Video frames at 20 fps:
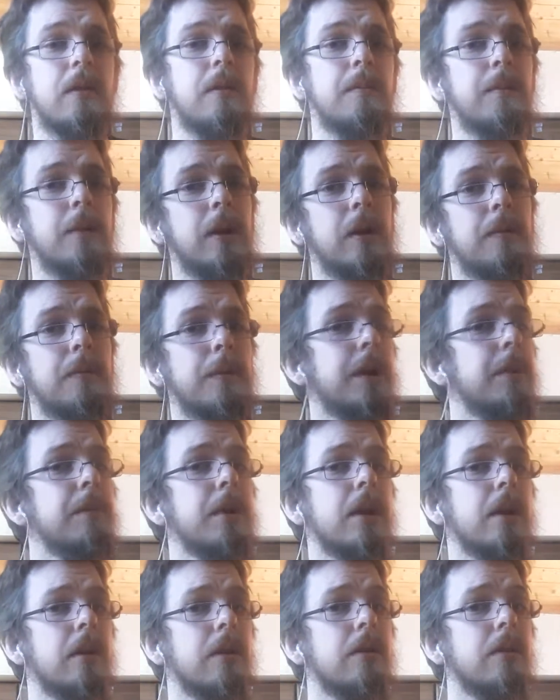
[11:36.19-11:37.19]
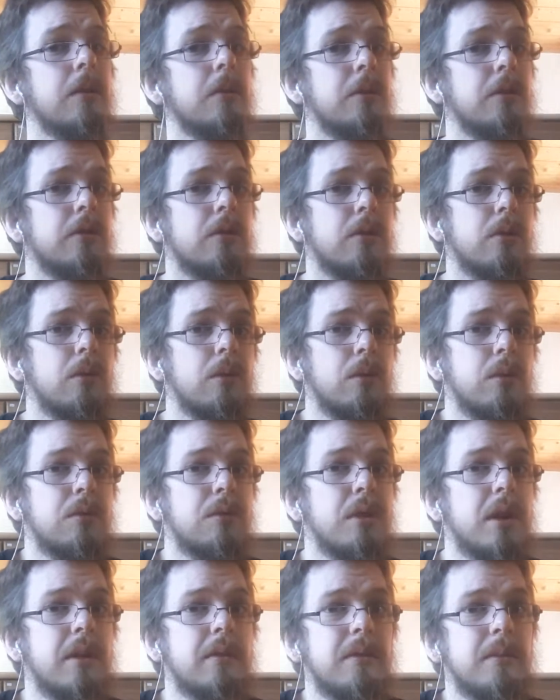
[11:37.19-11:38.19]
And maybe I thought it was cool
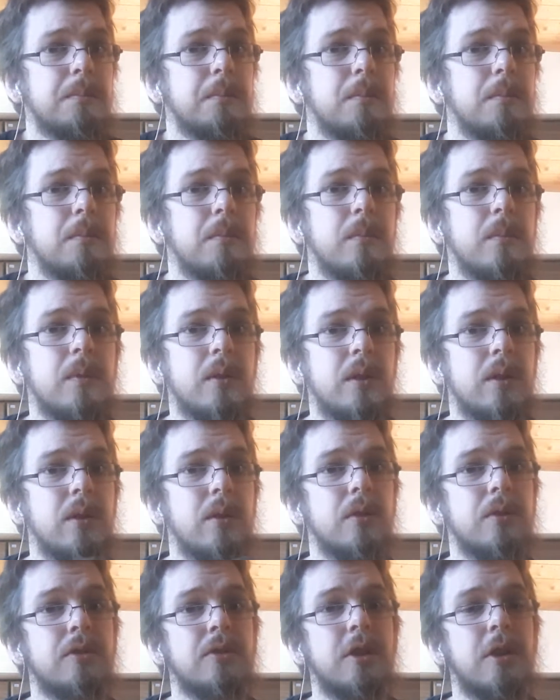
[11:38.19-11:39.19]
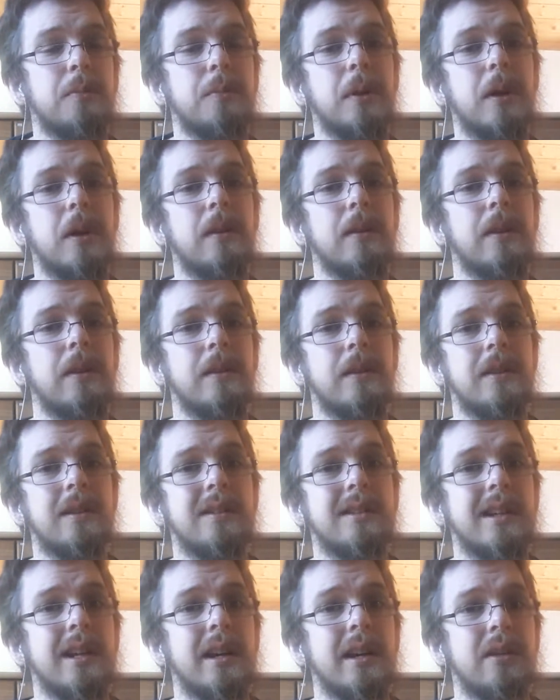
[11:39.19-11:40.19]
to have a, you know, stud belt that
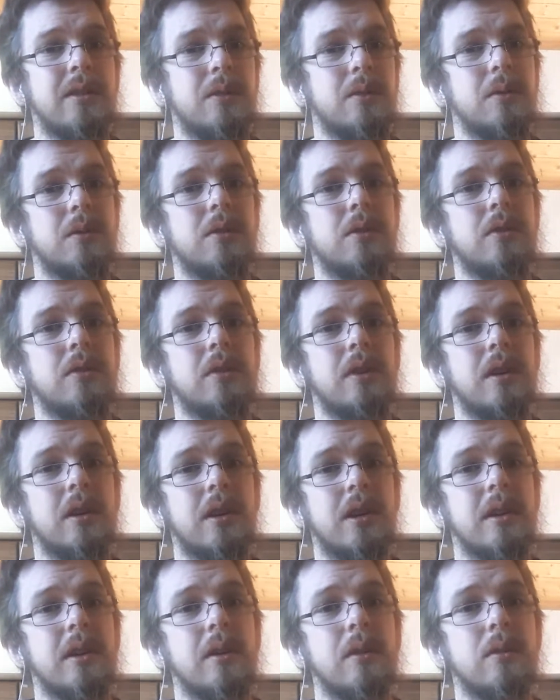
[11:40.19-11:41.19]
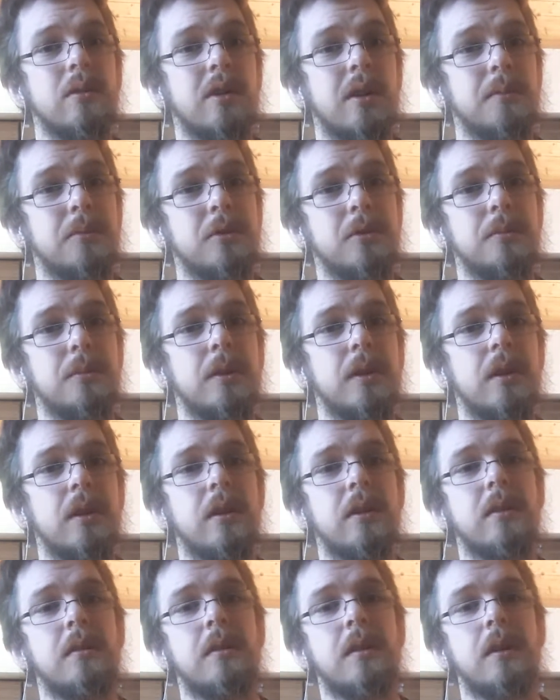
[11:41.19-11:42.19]
this guy had on, because I kind of looked up to him and
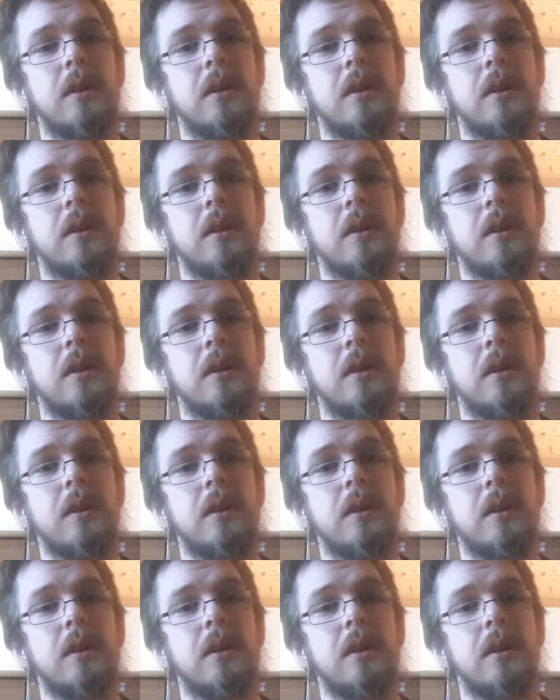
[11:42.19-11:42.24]
that.